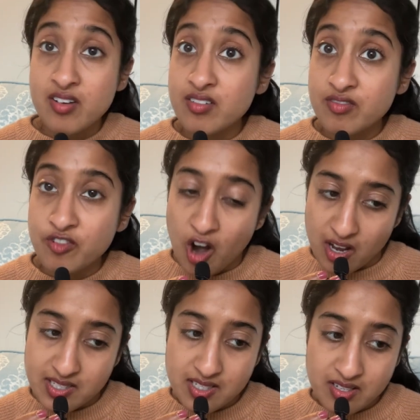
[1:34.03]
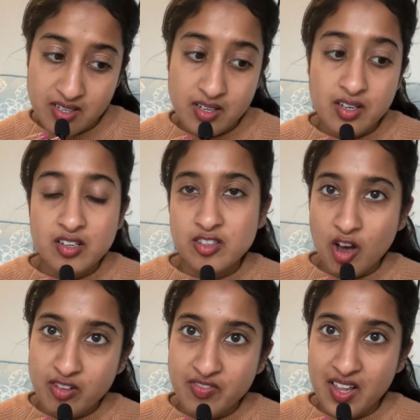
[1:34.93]
Frost.
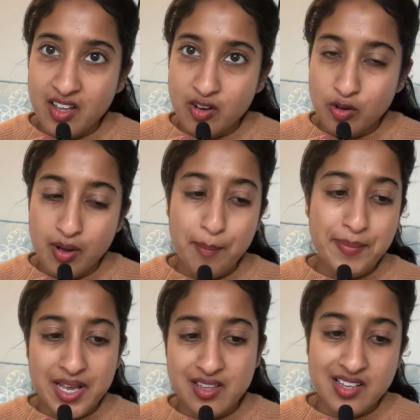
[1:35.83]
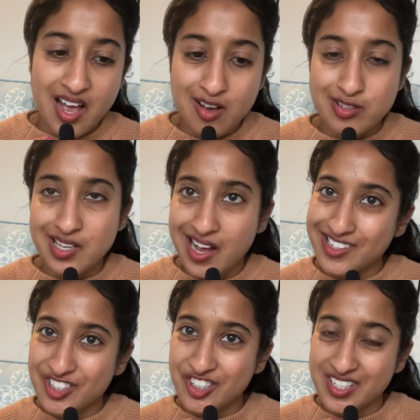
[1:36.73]
Tall fellow, big as a house,
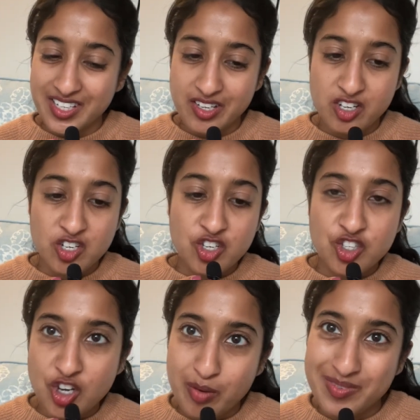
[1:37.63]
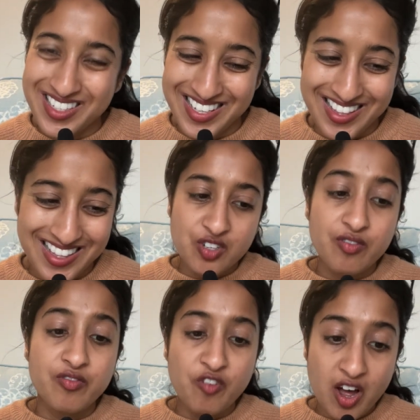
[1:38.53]
actually. Sharp teeth.
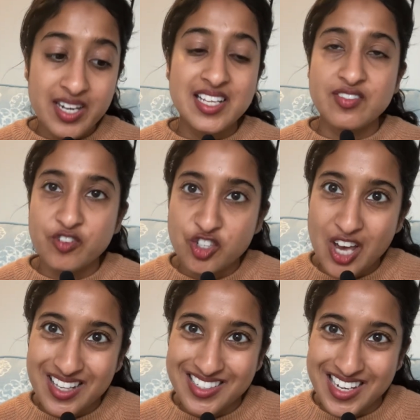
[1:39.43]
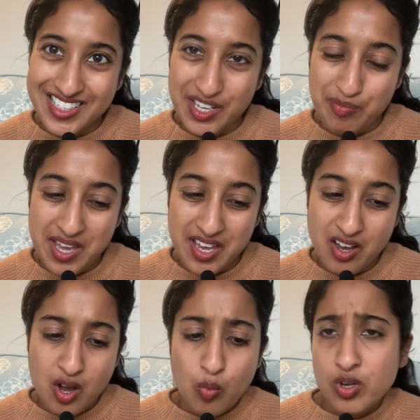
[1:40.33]
Fondness for chastising me,
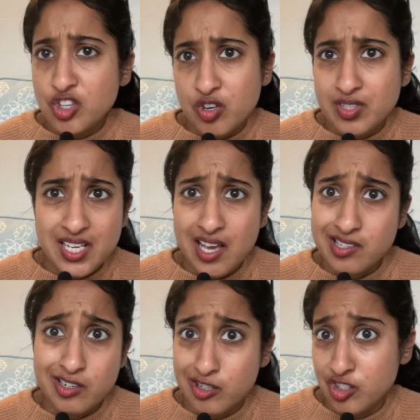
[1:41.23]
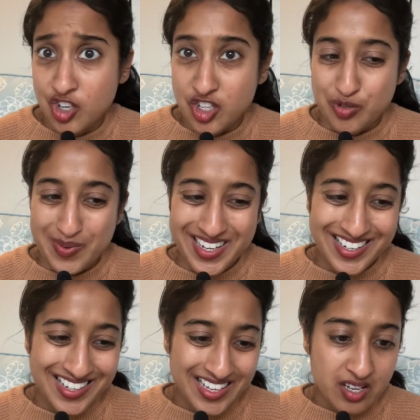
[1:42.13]
which shows he has good judgment.
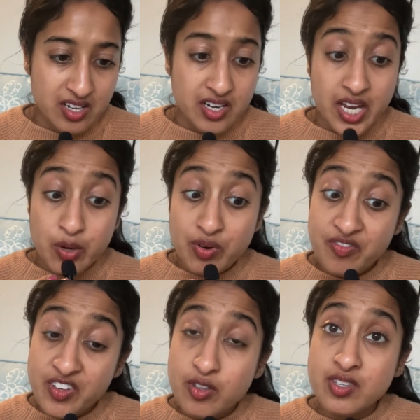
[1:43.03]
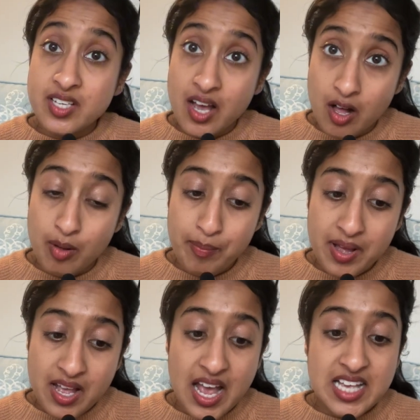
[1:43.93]
He refused to help,
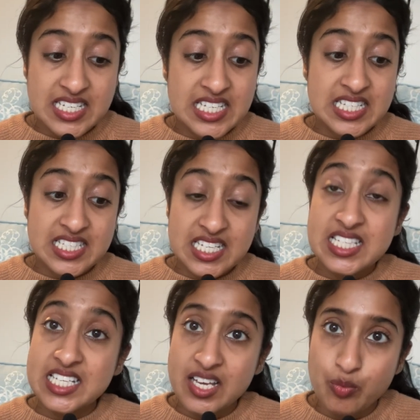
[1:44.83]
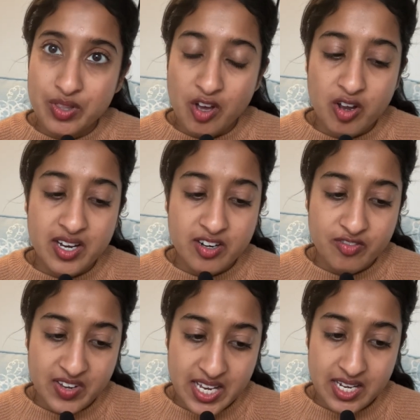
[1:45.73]
as he insists he will not
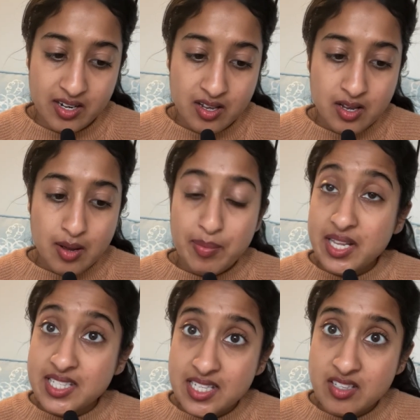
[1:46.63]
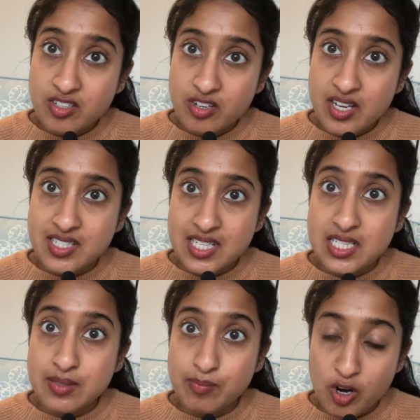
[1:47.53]
intervene, but his sister is as
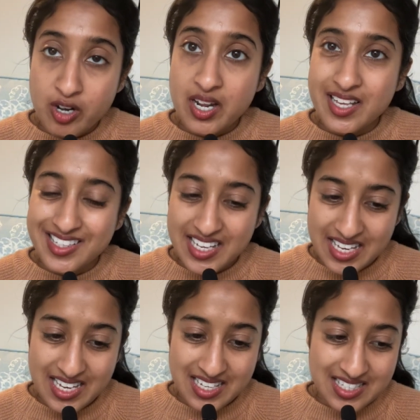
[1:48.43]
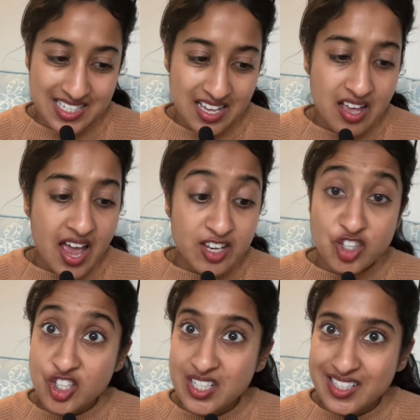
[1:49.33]
smart as he is, and
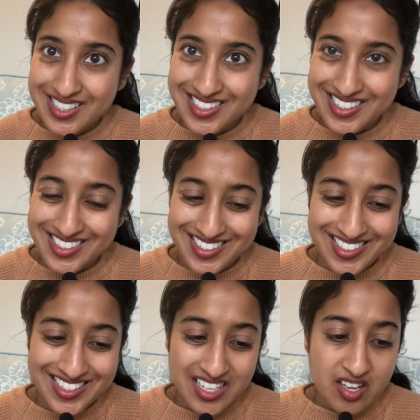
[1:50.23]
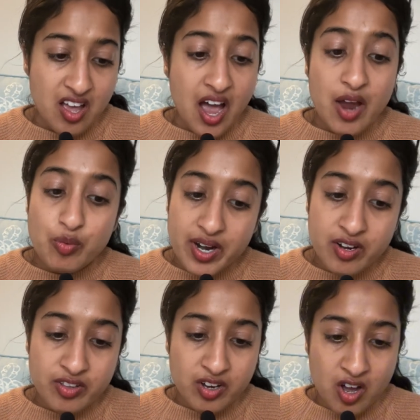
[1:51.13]
she listened. I read her
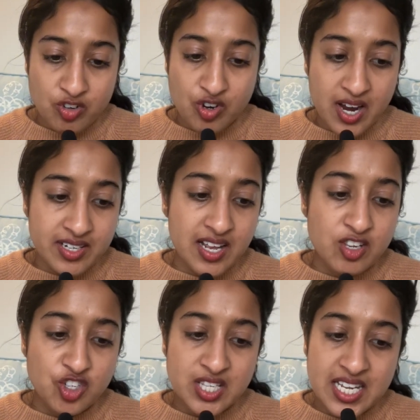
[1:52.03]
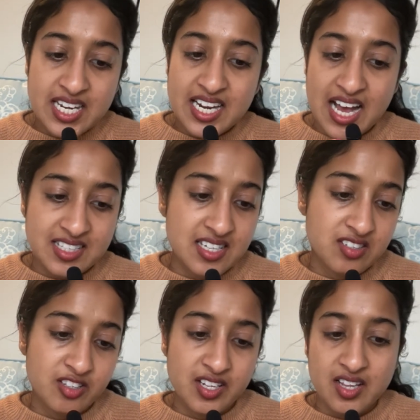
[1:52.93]
the contract, and she needed access
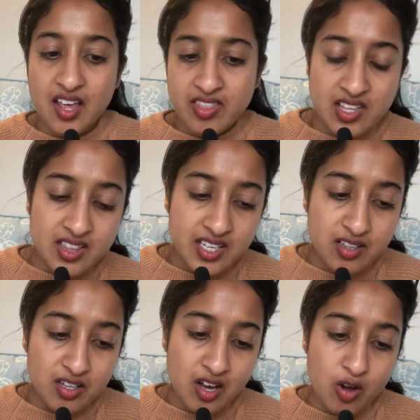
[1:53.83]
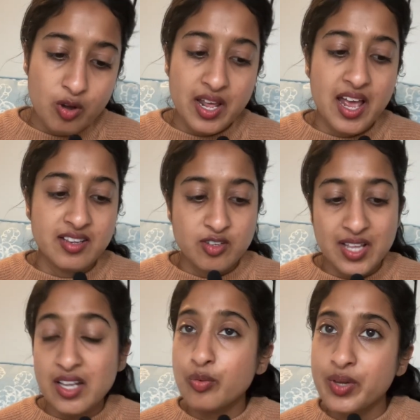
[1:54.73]
to the Alethi legal code, and so
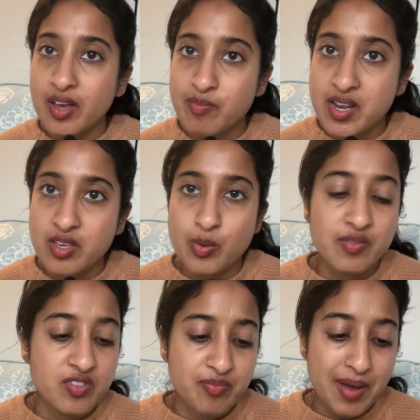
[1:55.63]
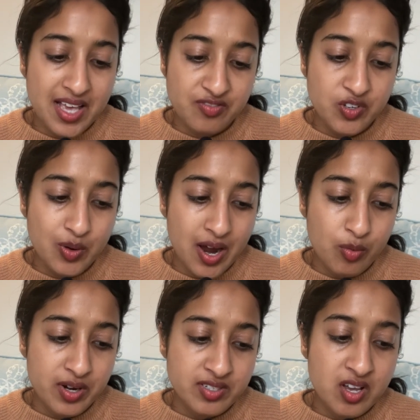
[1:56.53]
that's what I've been doing for the past few
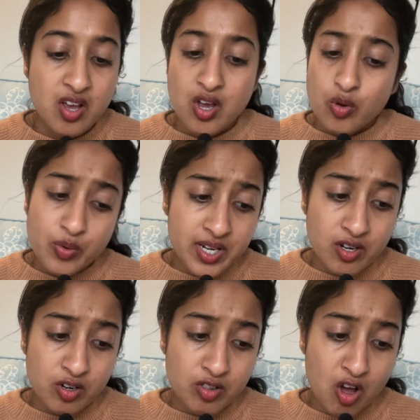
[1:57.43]
hours, reading her the